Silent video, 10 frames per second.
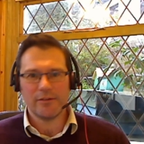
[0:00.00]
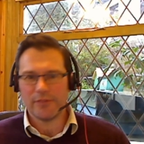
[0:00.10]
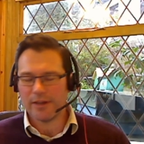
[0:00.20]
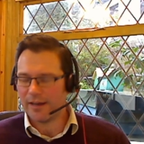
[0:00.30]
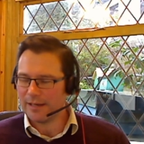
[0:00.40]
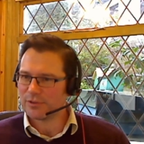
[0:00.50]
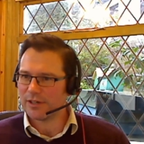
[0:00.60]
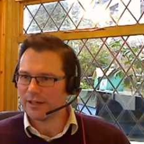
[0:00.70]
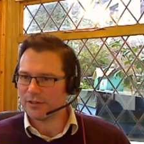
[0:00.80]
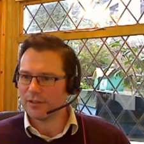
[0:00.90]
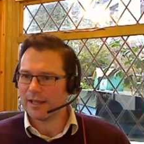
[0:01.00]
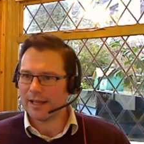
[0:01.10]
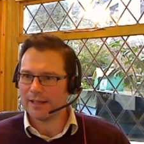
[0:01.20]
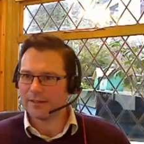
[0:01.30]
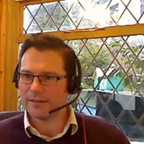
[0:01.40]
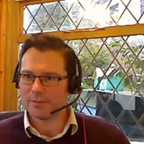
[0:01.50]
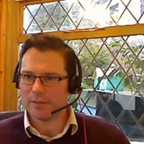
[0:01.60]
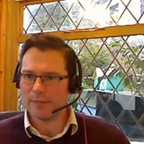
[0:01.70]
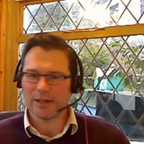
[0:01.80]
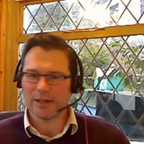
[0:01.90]
hype cycle, and
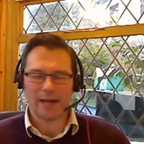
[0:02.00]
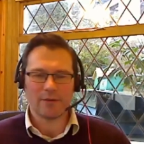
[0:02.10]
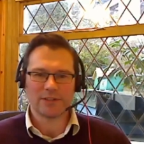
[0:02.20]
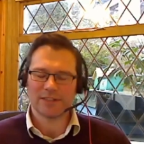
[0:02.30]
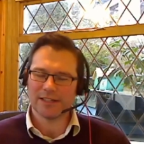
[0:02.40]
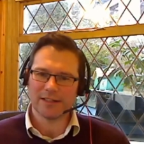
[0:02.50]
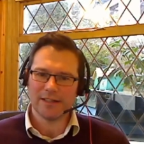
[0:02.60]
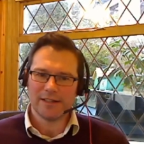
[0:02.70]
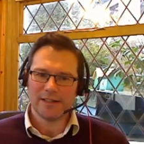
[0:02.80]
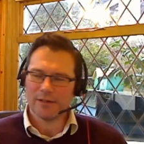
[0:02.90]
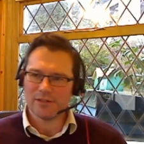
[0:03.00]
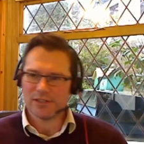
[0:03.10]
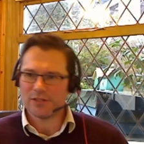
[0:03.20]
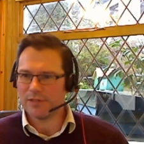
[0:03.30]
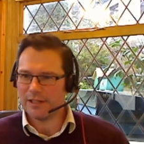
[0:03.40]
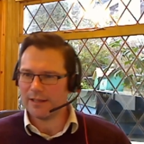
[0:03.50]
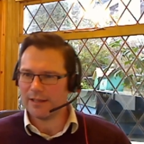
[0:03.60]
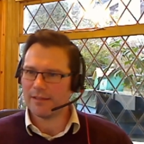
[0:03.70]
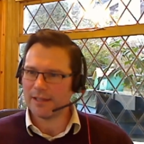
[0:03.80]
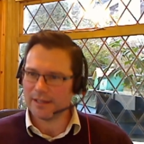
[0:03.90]
people are now asking, is this really a
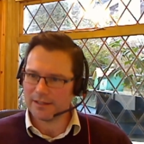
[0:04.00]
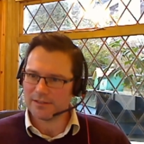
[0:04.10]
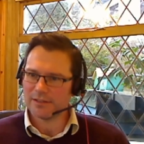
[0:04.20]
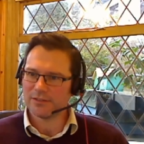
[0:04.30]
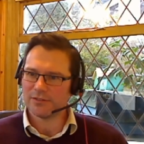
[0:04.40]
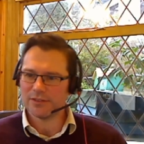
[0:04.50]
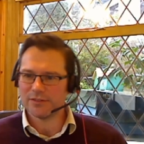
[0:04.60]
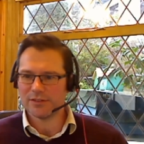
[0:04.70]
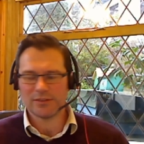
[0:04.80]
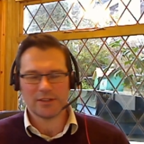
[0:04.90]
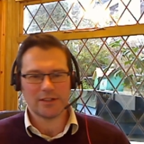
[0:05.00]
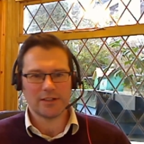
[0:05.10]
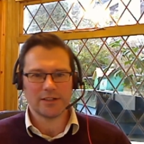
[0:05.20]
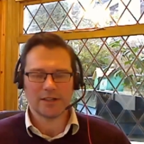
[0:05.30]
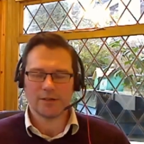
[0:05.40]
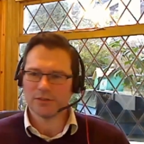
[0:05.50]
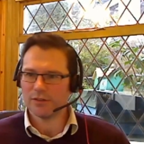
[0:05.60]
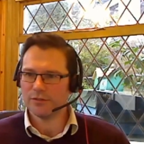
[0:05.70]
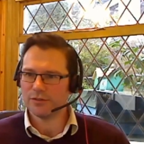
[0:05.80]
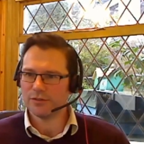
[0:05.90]
thing? Is this a
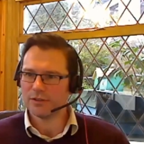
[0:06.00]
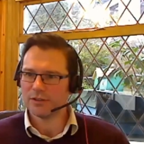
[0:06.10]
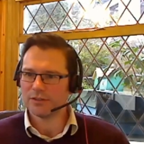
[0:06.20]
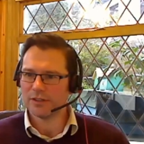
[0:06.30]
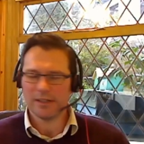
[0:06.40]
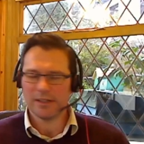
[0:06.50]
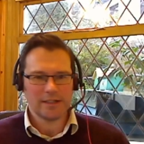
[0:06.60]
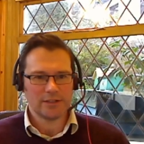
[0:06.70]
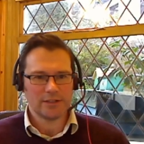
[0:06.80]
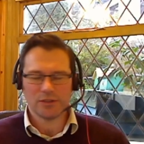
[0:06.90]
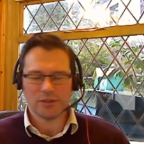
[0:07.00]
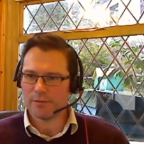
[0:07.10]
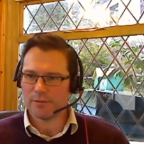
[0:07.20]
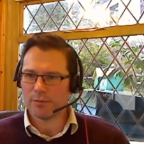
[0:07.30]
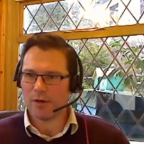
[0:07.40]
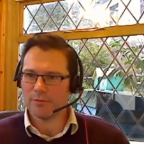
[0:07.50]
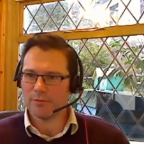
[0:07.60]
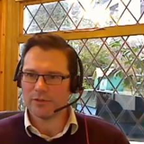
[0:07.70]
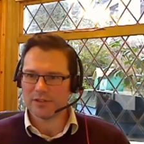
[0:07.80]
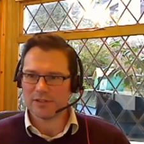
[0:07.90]
solution that's in search of a problem,
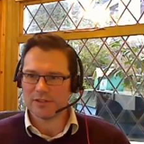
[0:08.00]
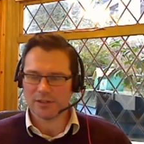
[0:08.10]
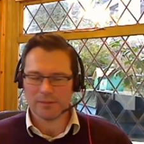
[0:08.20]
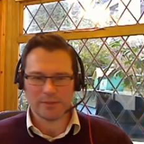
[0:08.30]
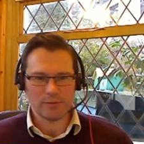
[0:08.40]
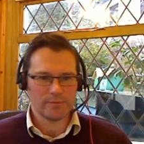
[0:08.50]
or is this going to be